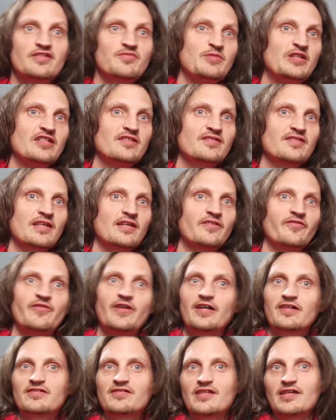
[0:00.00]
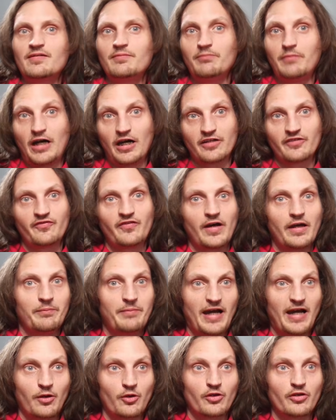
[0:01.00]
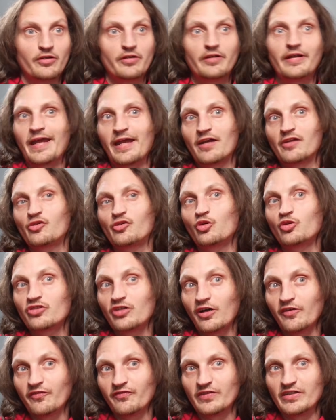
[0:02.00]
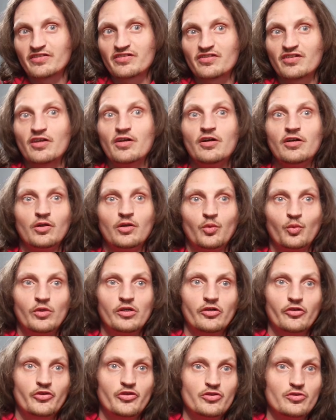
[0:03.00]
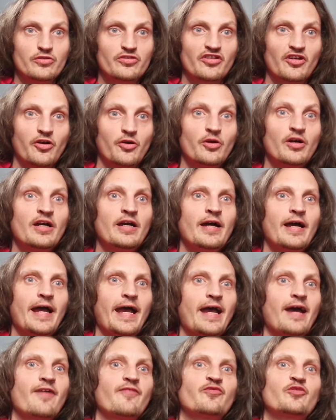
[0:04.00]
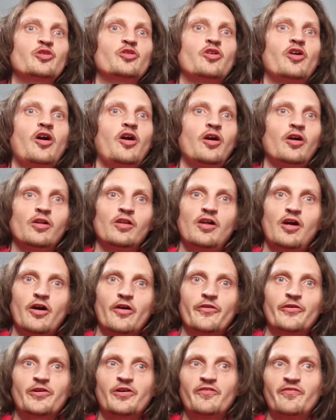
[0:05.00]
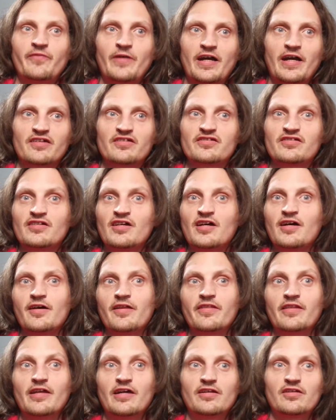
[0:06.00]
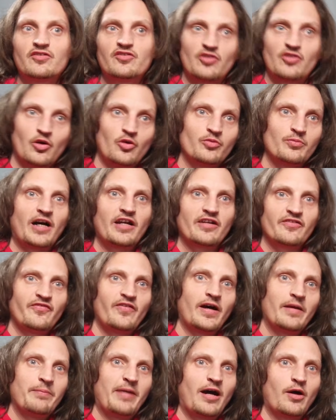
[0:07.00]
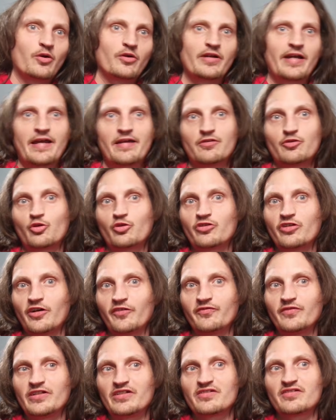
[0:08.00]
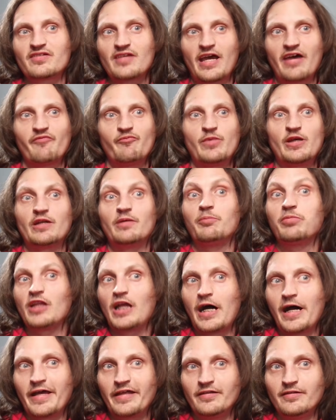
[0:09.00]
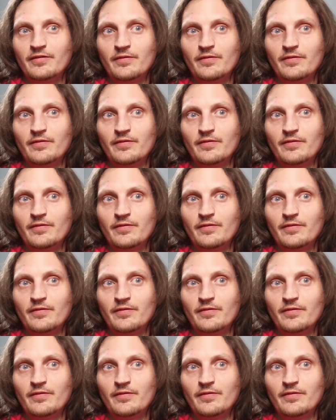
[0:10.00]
means that effects that modify power and or toughness will do so after all other effects that don't modify power and or toughness have been applied.